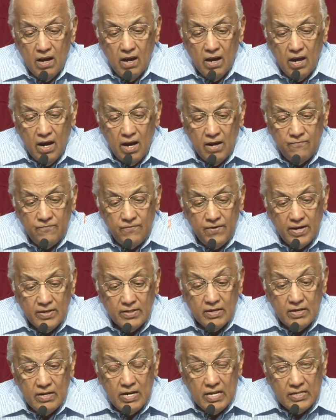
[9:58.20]
I felt
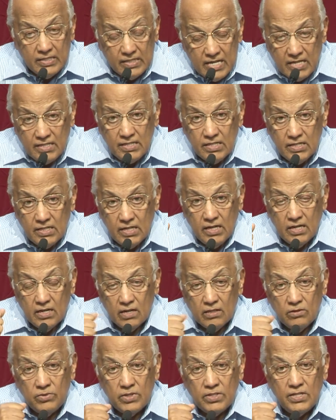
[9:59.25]
the necessity. In
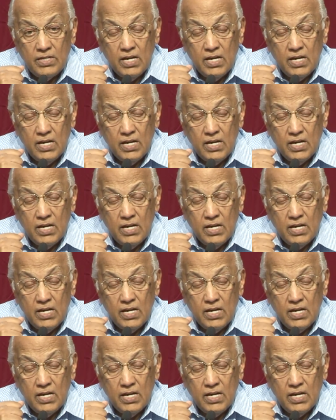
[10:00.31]
other words,